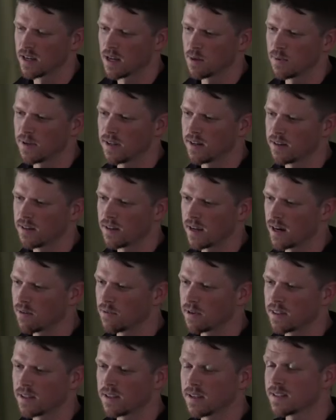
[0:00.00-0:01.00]
I mean,
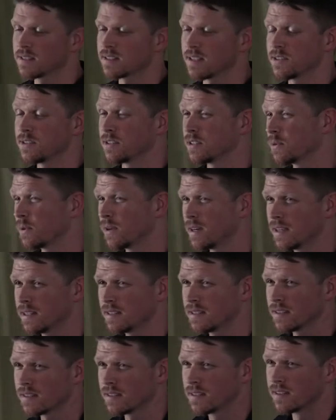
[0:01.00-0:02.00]
everything's
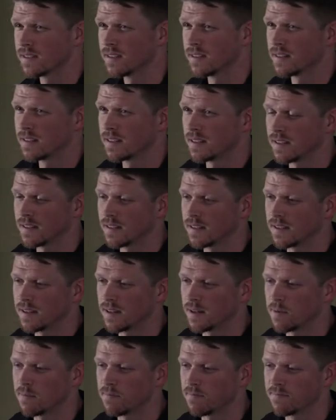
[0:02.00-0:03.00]
intertwined.
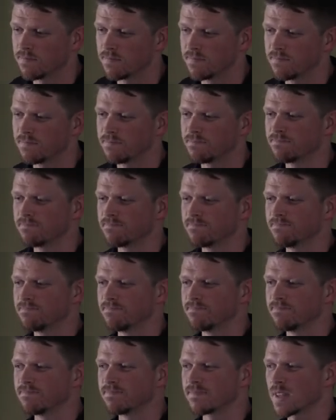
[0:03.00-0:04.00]
Yeah.
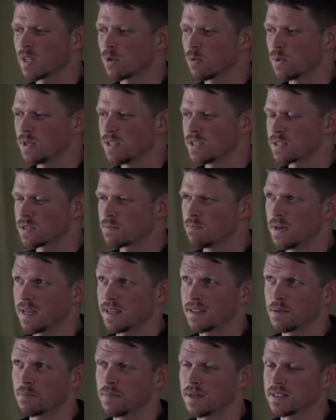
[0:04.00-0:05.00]
We just
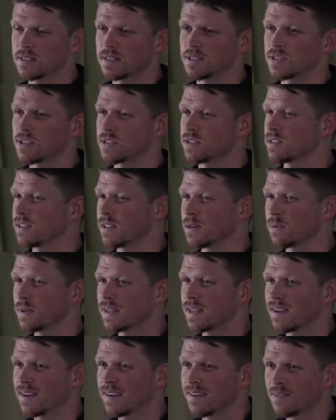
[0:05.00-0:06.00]
make the best decision that we
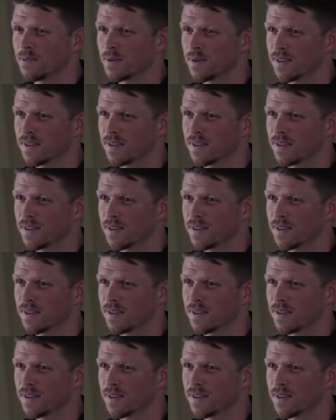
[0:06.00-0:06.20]
can